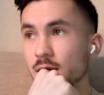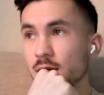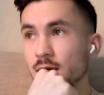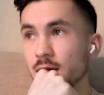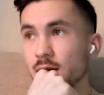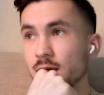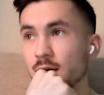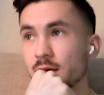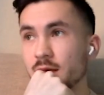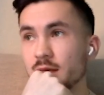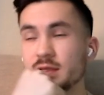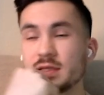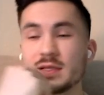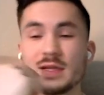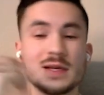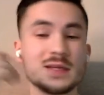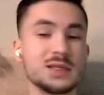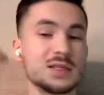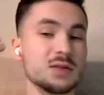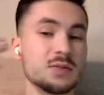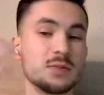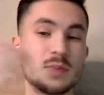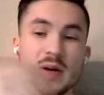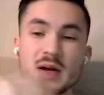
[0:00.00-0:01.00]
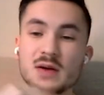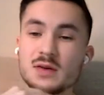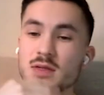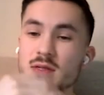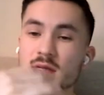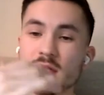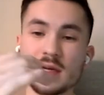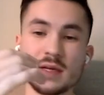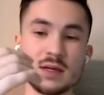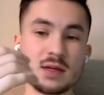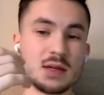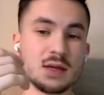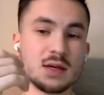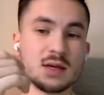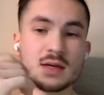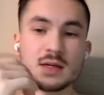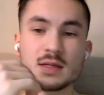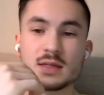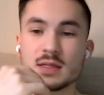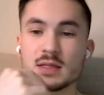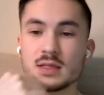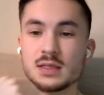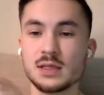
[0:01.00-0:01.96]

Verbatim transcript: uh, it's nice to bounce ideas.